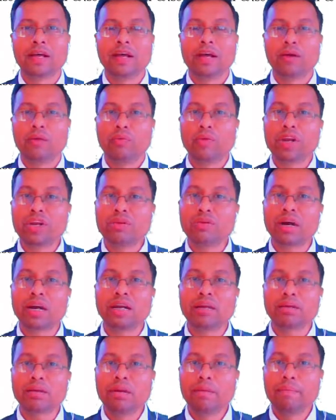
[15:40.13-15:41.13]
When you
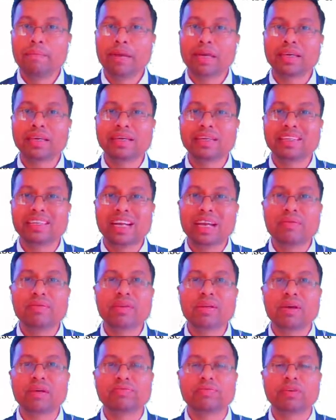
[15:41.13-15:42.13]
are making
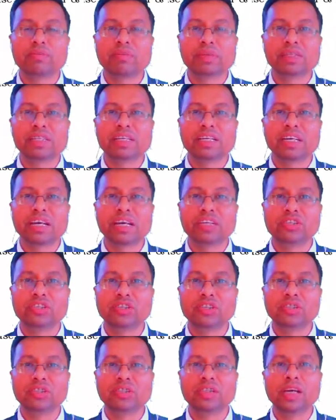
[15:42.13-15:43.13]
delivery of your
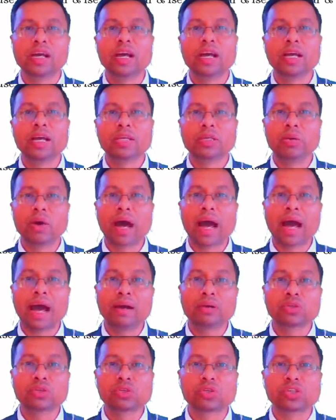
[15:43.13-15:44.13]
presentation, you
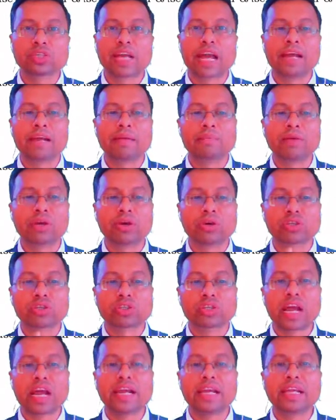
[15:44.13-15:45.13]
have to stand because
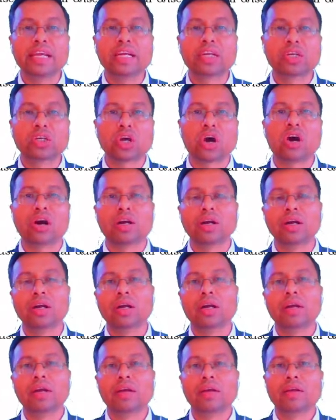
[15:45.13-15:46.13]
standing talk
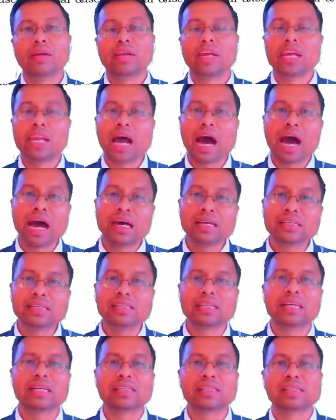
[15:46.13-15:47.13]

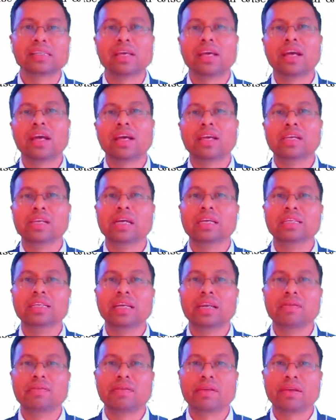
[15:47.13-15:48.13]
enhances your
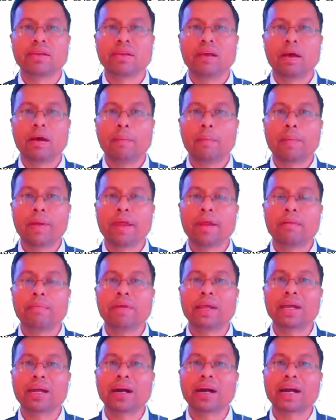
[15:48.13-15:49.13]
delivery. They
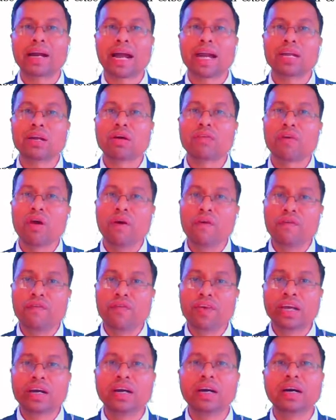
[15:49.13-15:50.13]
bring a kind of
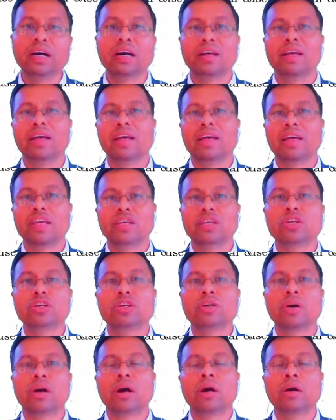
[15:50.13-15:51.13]
vigor in
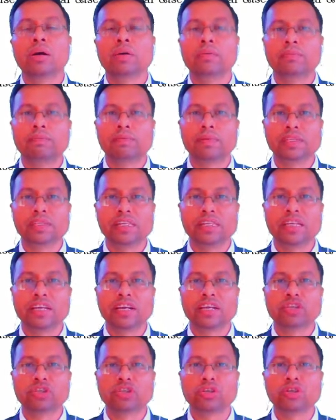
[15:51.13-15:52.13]
your
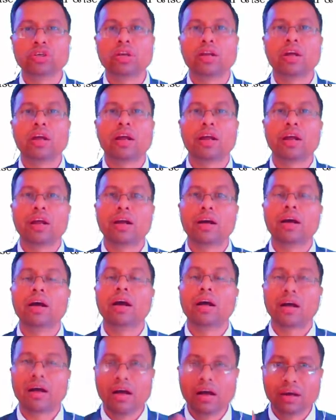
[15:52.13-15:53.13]
presentation
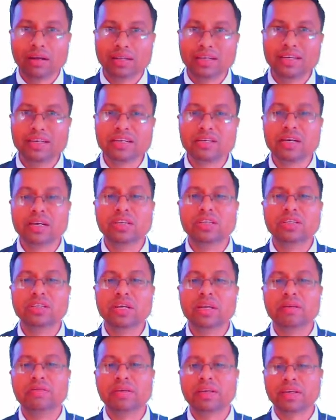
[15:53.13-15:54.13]
or in your
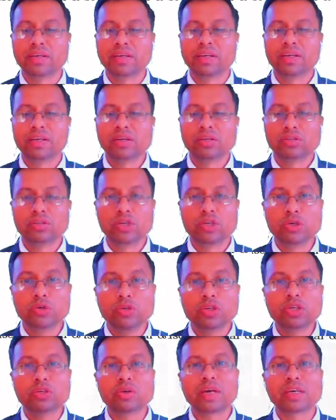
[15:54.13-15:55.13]
delivery. So you
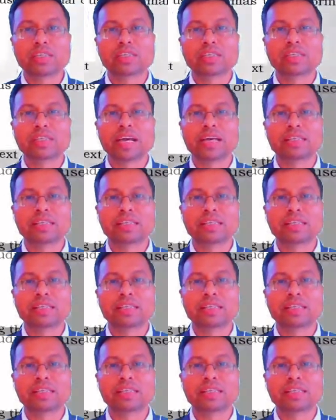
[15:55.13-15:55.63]
need to exercise